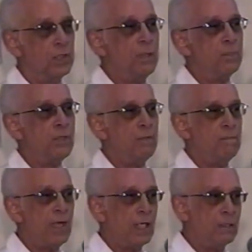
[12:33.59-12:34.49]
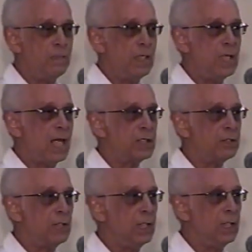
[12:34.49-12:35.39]
seemed to impel me
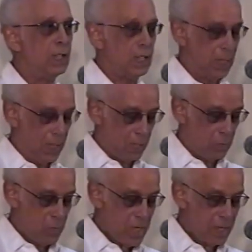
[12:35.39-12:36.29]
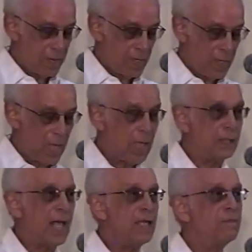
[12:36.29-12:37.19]
naturally with a
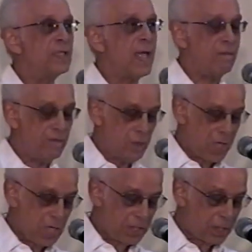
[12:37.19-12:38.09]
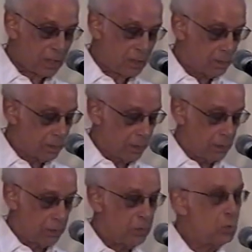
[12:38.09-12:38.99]
lifetime vocation
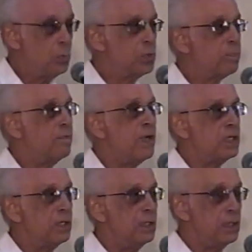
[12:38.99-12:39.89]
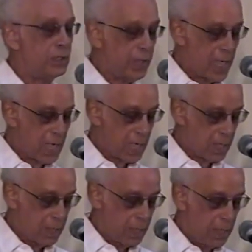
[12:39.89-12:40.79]
to use professional
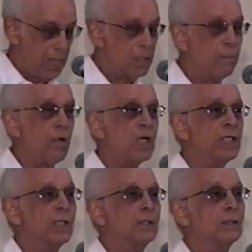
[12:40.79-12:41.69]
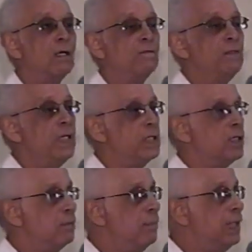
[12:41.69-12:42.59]
training in the project of
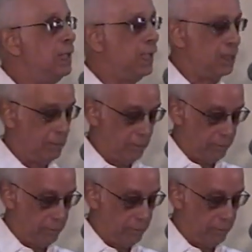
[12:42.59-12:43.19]
nation building.